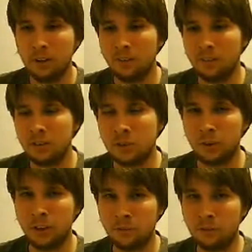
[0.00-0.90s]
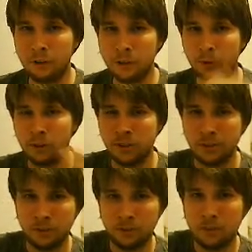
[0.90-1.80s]
It's sort of that
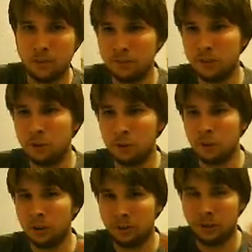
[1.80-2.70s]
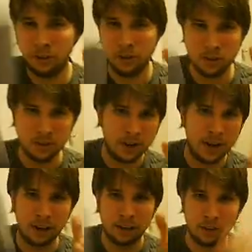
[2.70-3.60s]
first-person view, crawling around dungeons and
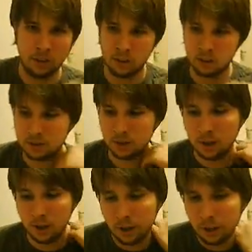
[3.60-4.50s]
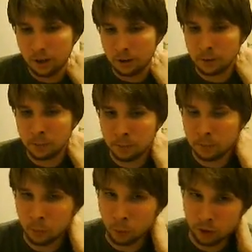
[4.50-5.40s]
hacking at things. One
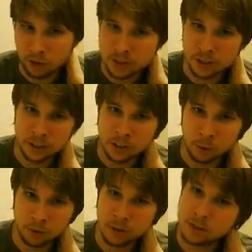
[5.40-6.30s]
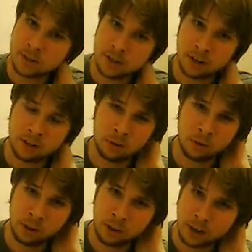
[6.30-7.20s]
of the things I liked about this is that you
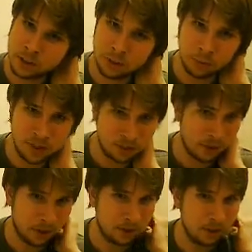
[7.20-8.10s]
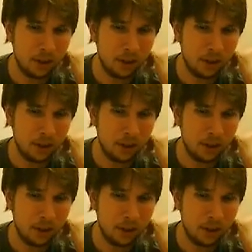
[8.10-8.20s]
can actually resurrect